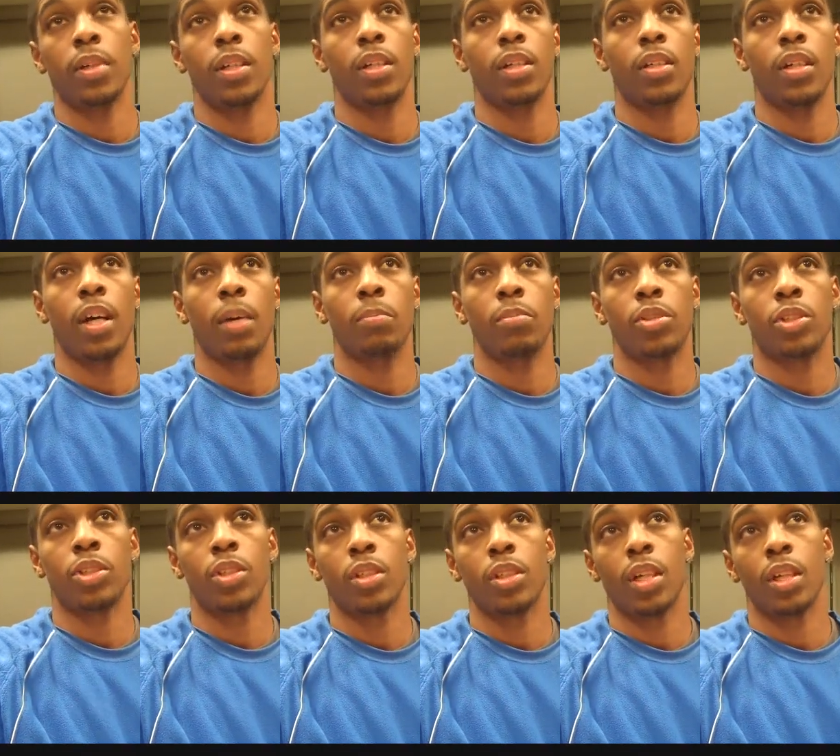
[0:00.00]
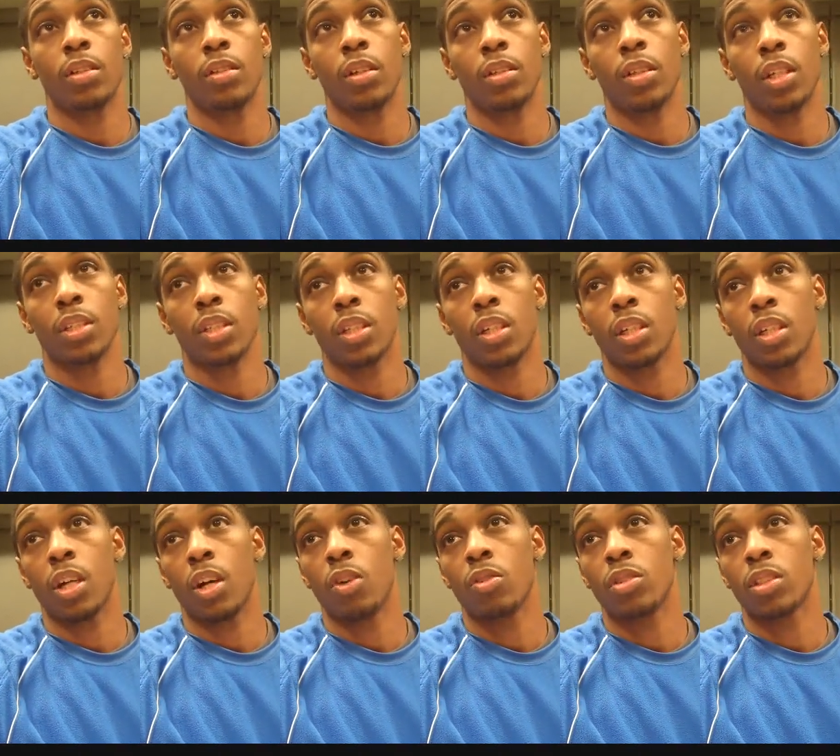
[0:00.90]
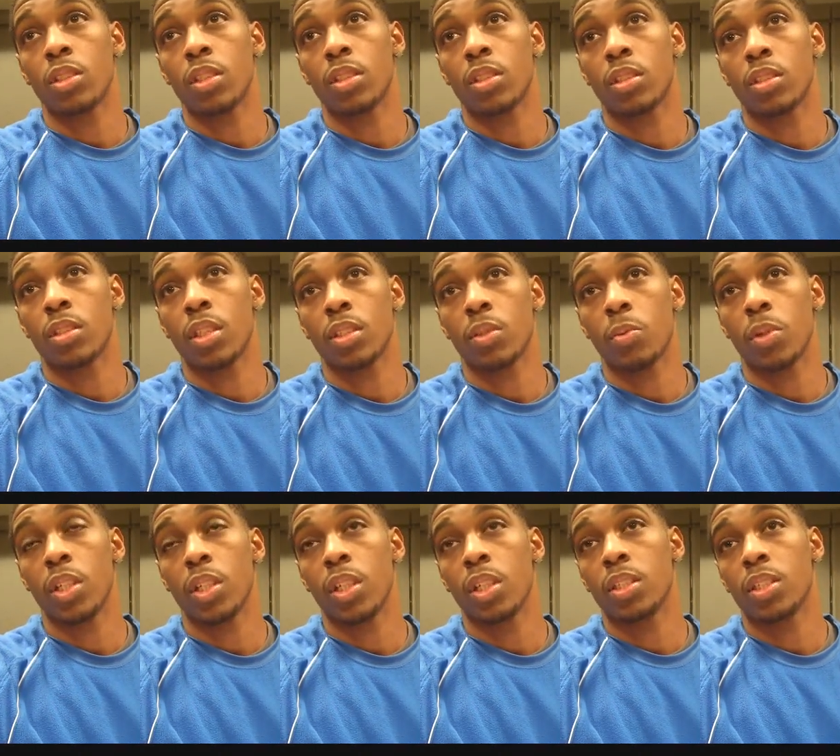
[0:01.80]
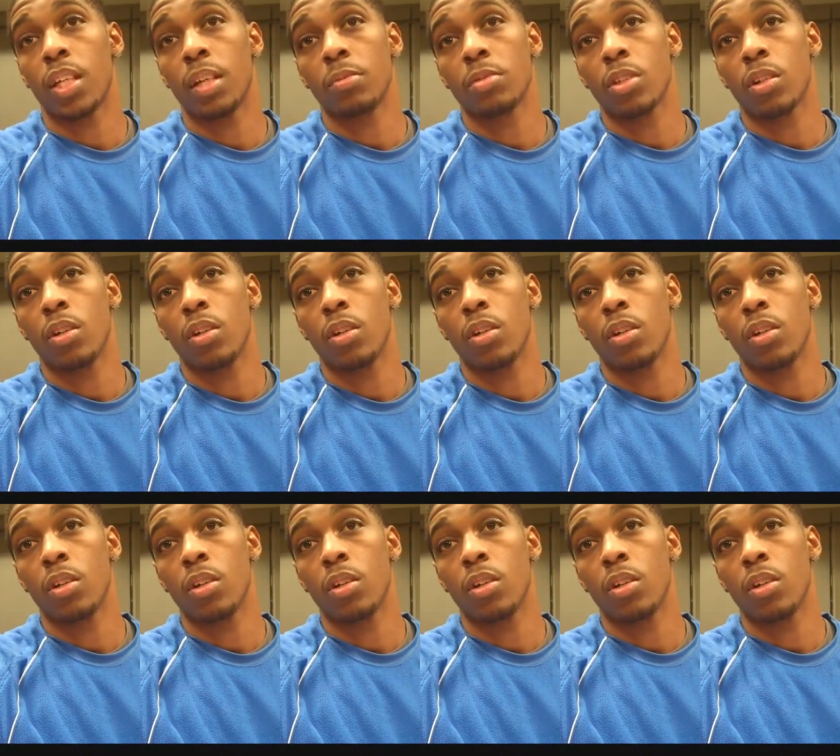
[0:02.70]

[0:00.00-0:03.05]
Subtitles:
But I'm sure that, you know, that's a good coach and that's a really good team.